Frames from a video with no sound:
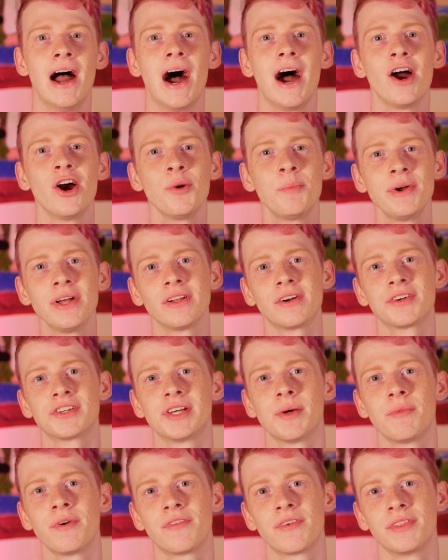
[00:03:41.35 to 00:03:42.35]
I hope you learned
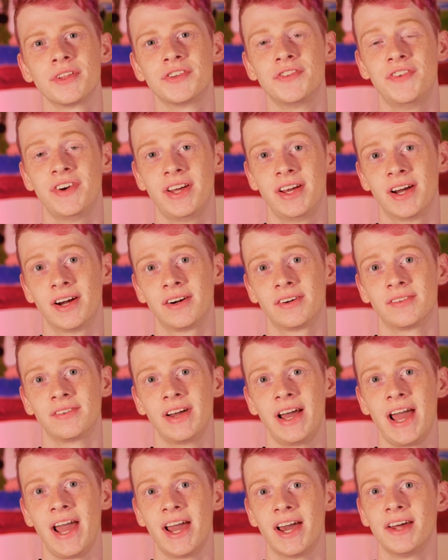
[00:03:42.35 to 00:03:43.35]
something from this video,
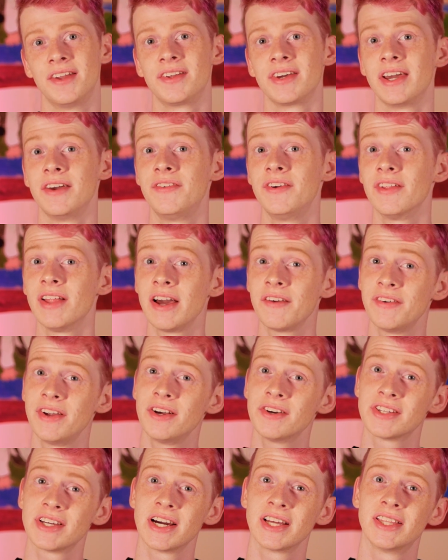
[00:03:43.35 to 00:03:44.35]
and if you like
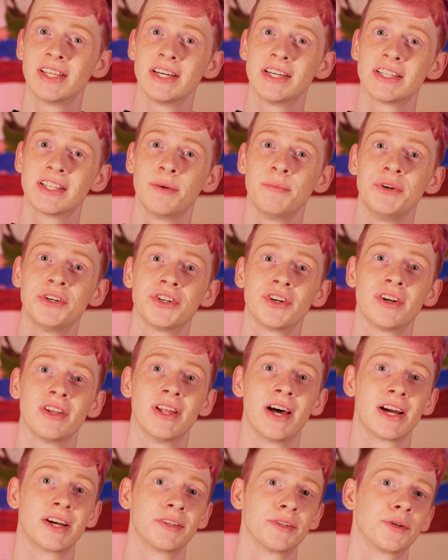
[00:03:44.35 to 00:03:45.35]
videos like this, then be sure to
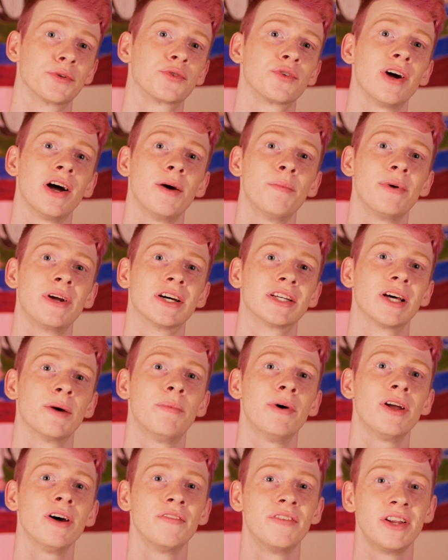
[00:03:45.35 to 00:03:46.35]
like and subscribe because I
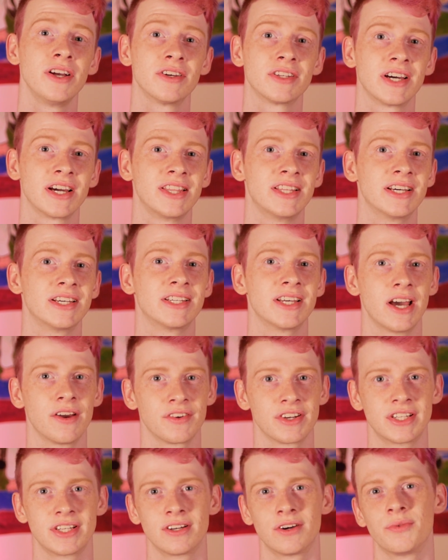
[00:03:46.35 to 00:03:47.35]
put out videos like this
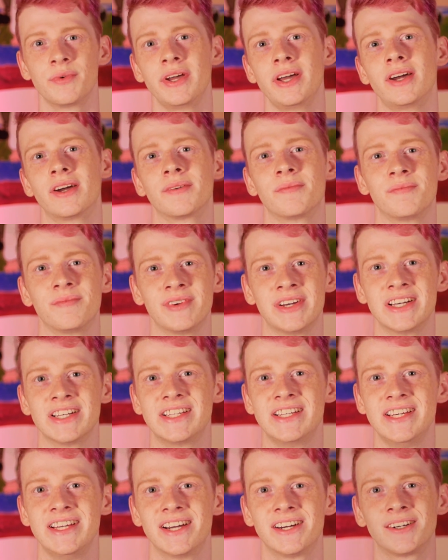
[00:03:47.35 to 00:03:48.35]
every single week.
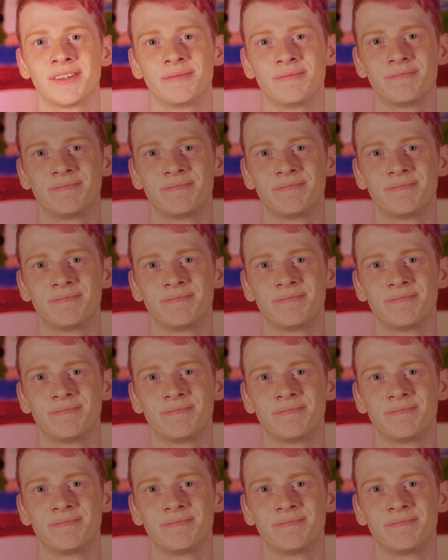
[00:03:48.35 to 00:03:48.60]
See ya.